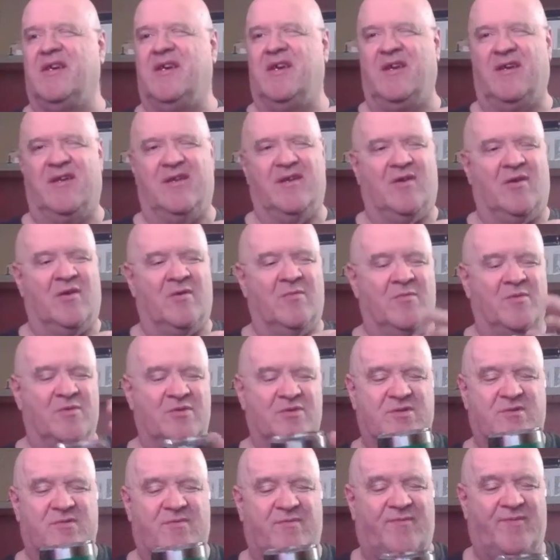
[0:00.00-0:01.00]
it
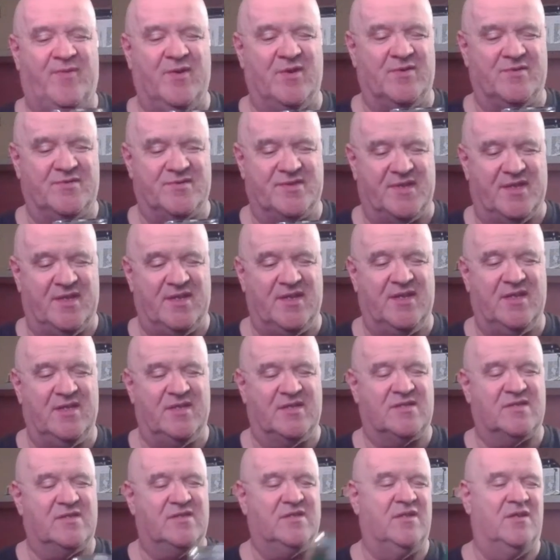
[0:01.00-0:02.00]
almost fills it.
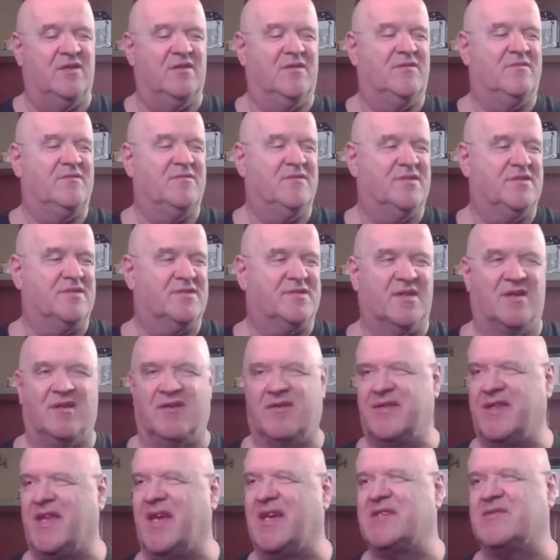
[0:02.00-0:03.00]
It's, you know,
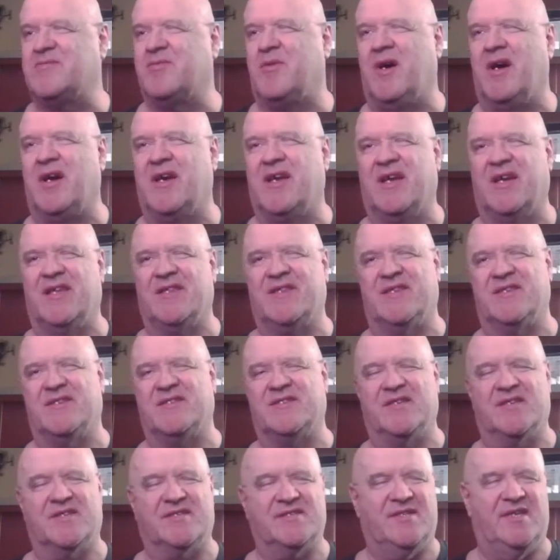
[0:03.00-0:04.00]
so that's why I got the
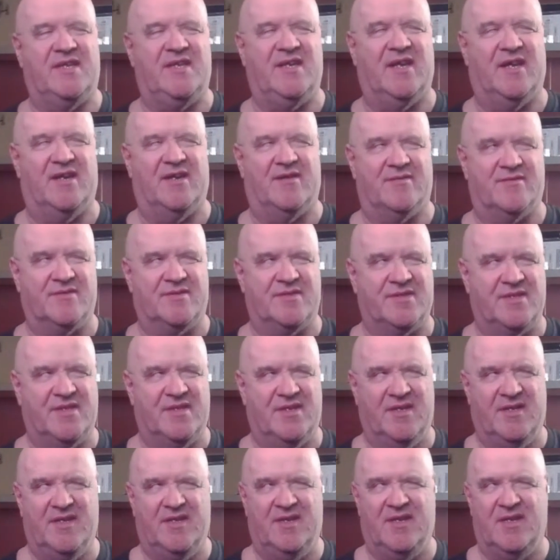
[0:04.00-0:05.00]
16
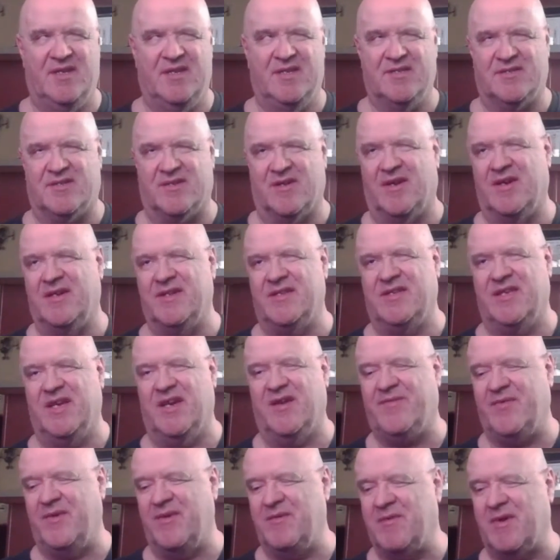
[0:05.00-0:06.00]
ounce. So I
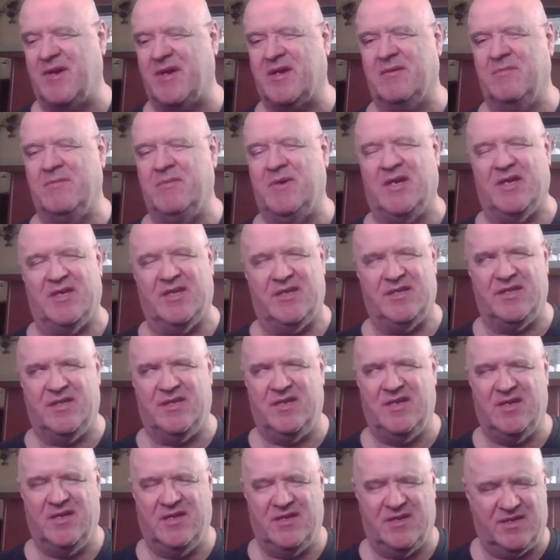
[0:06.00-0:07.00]
definitely
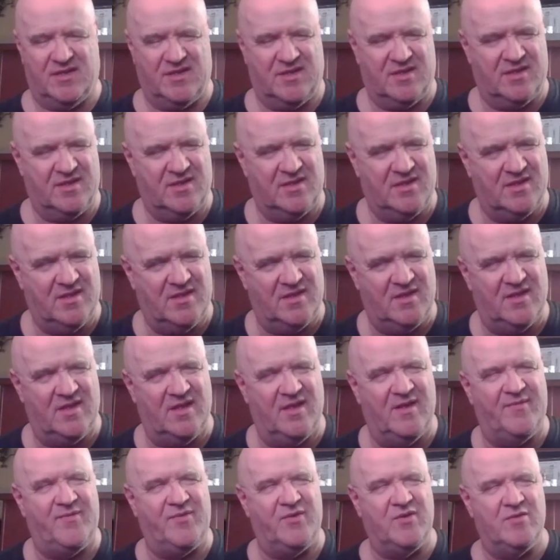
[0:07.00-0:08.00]
recommend,
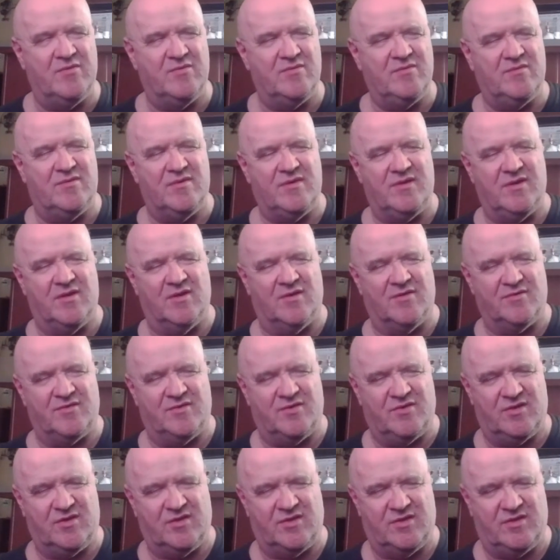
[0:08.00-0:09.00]
if you know,
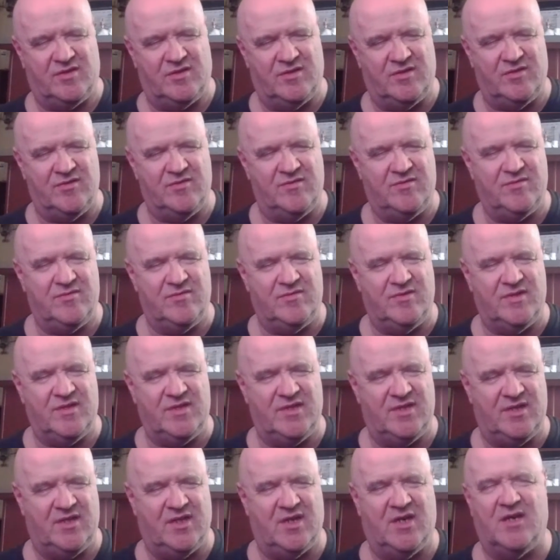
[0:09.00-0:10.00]
do
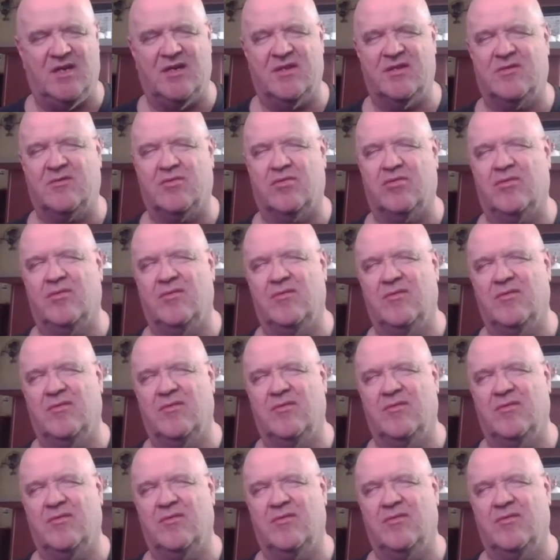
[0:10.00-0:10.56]
the